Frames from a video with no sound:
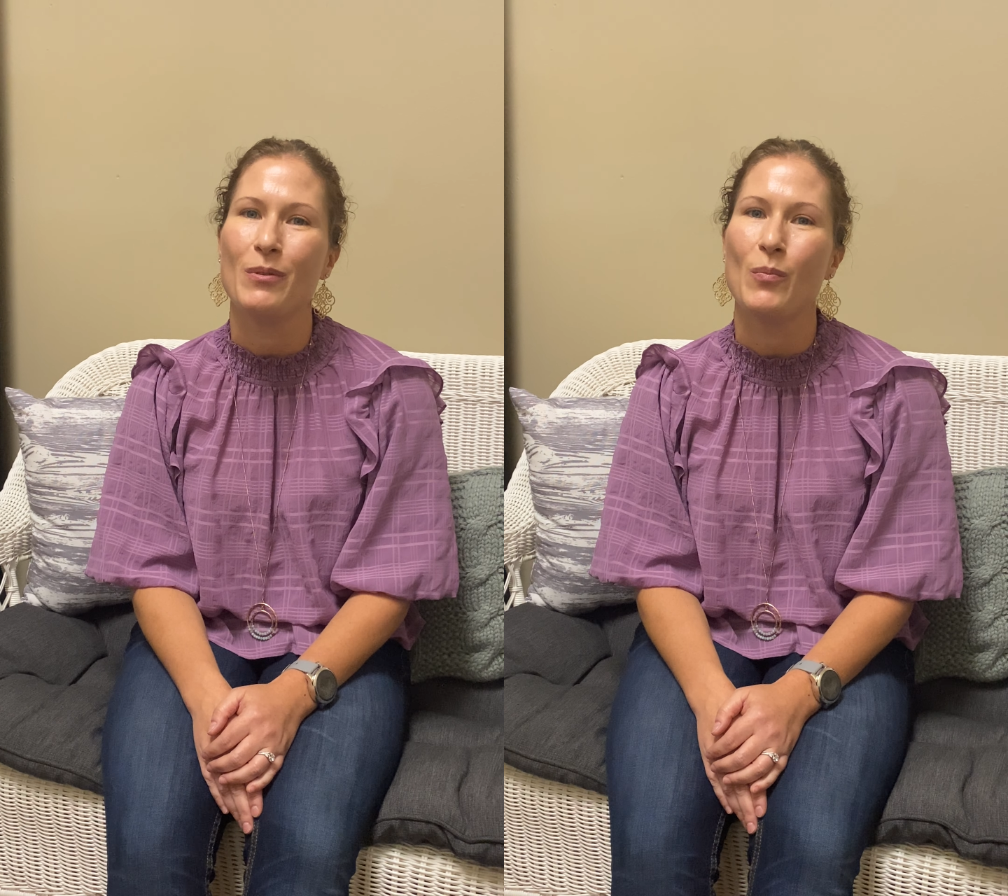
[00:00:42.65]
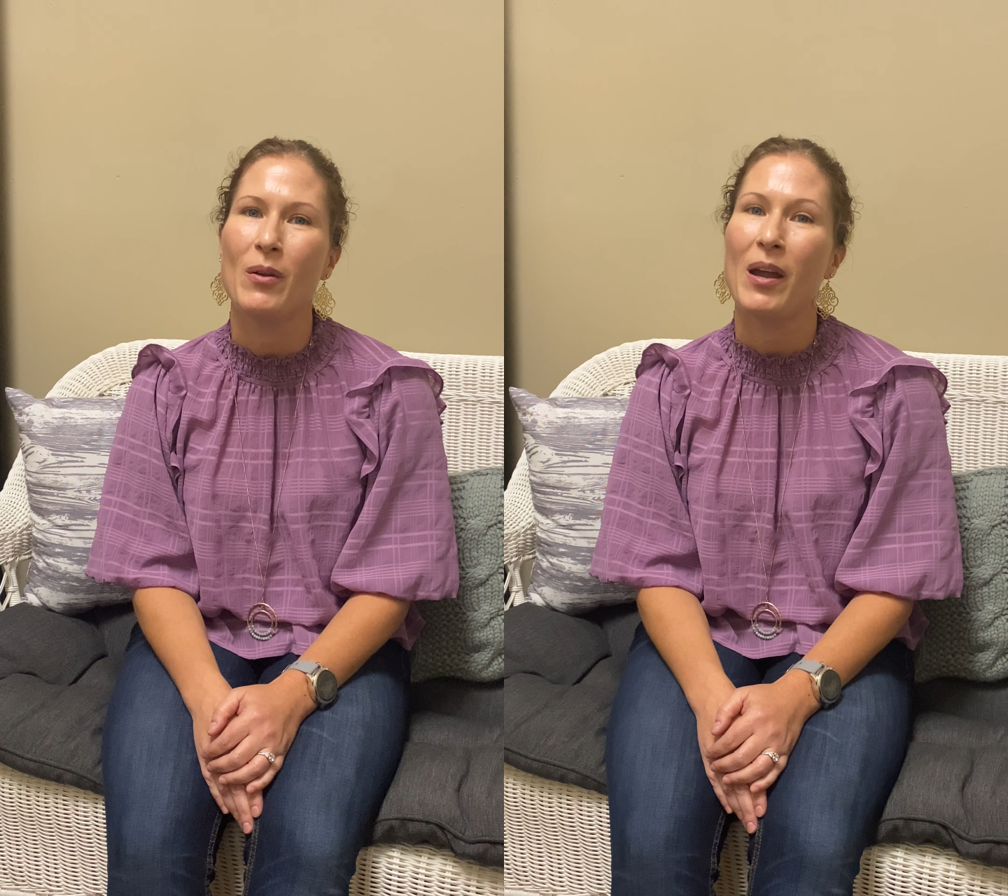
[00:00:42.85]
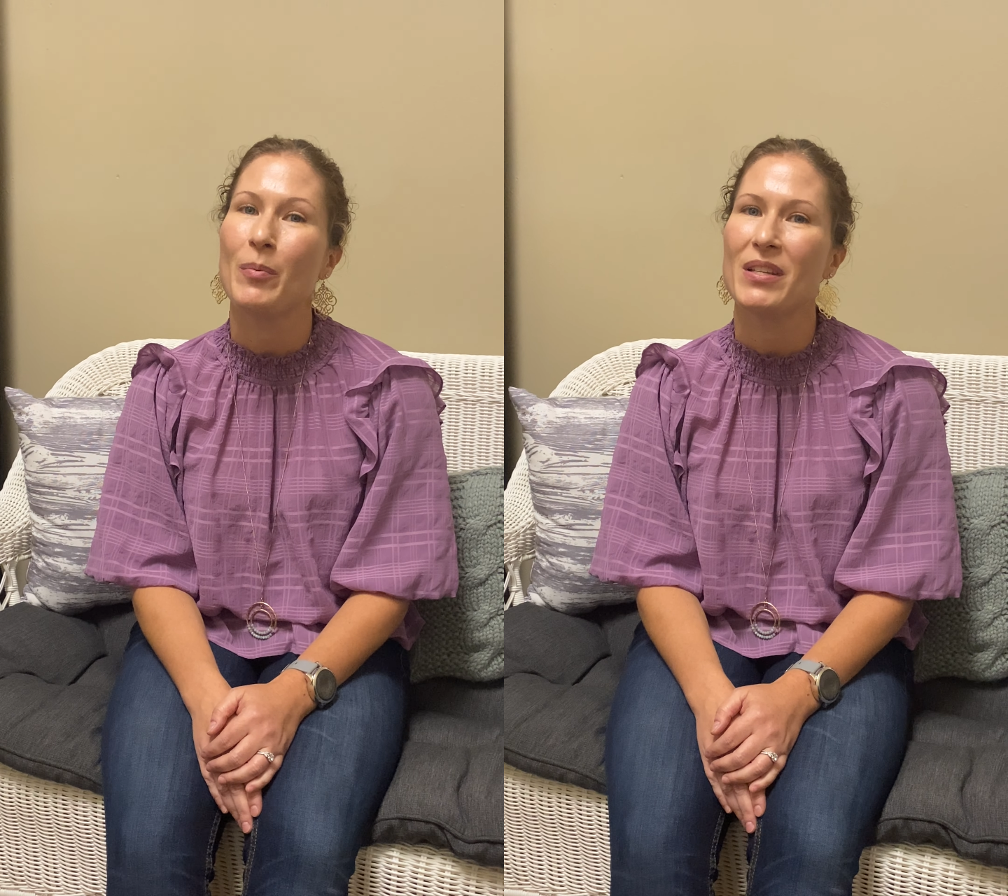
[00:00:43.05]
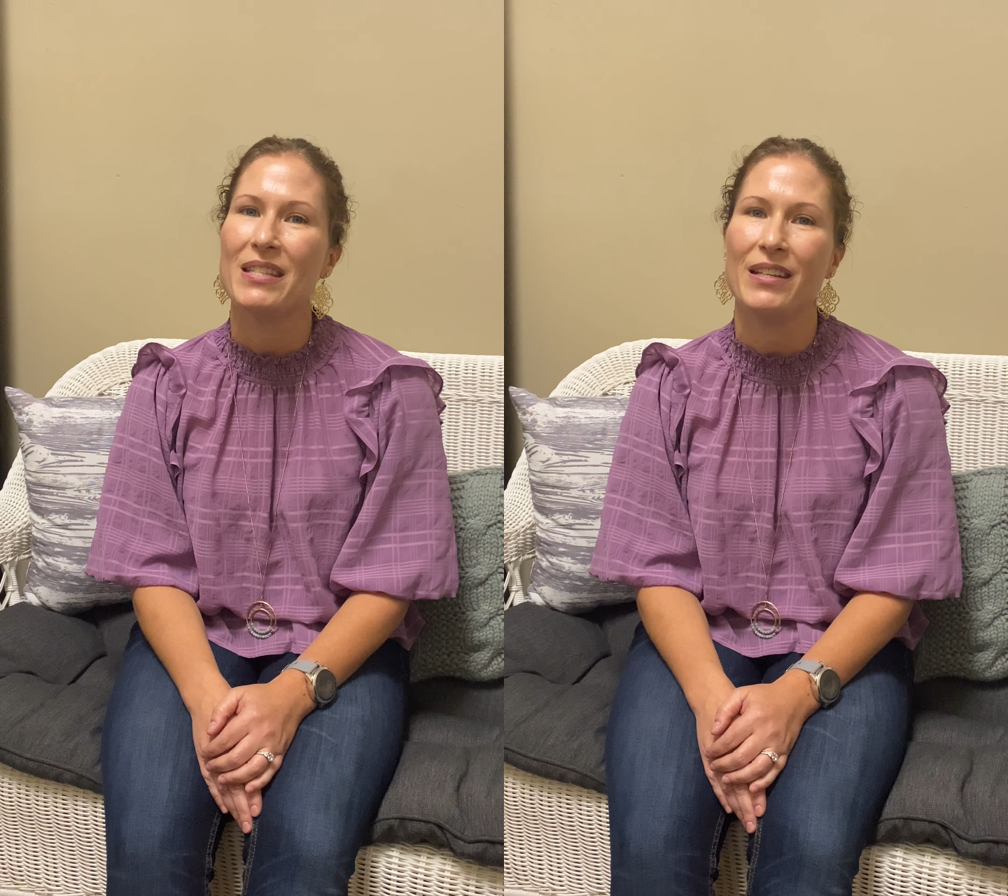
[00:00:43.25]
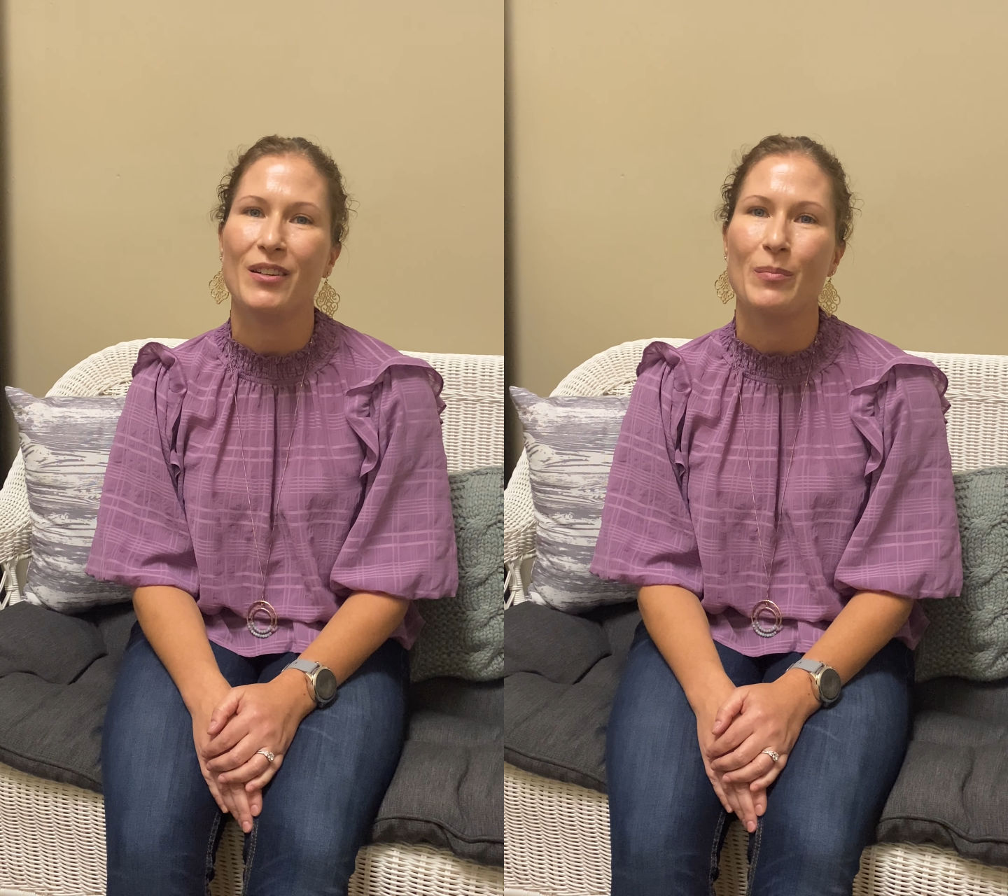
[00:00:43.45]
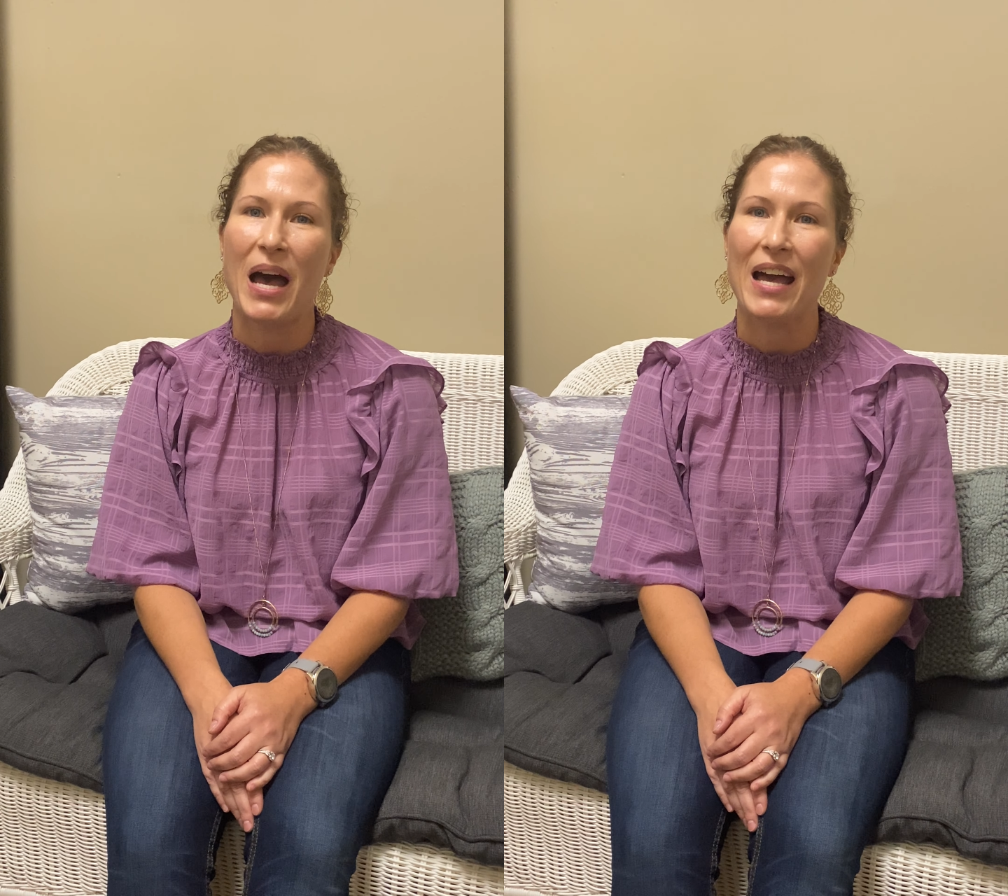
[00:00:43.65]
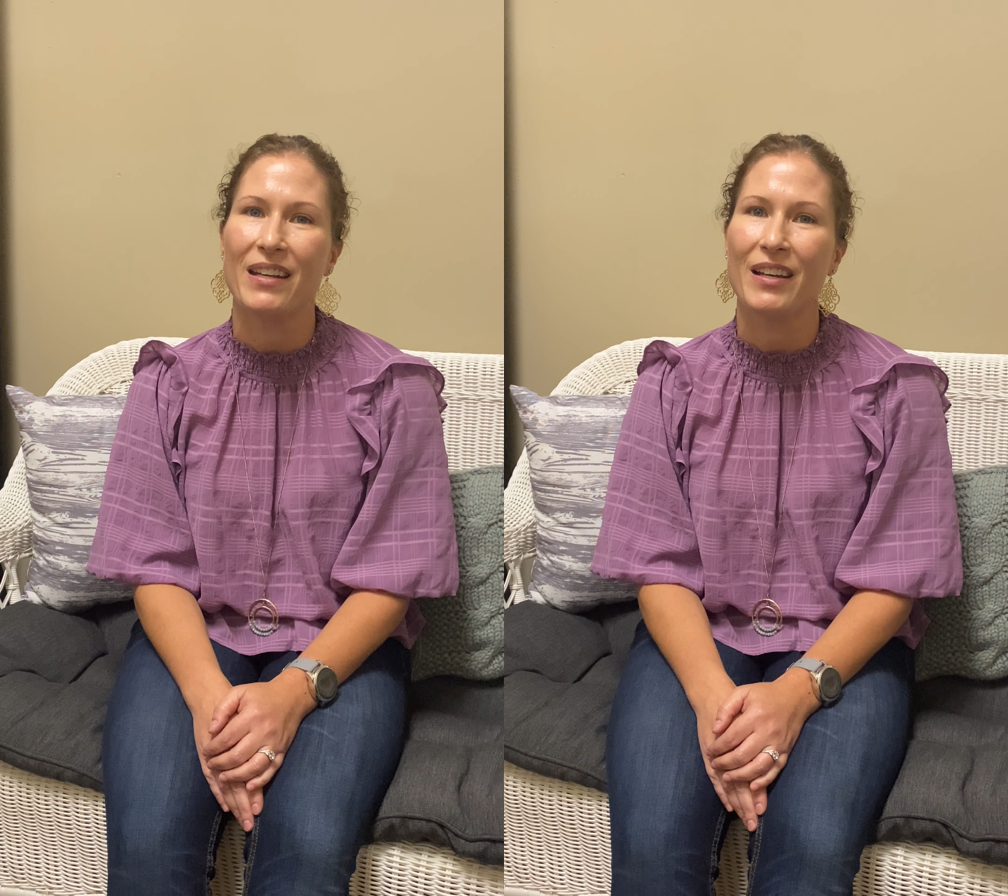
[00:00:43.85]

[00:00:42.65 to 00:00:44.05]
And we were able to see her back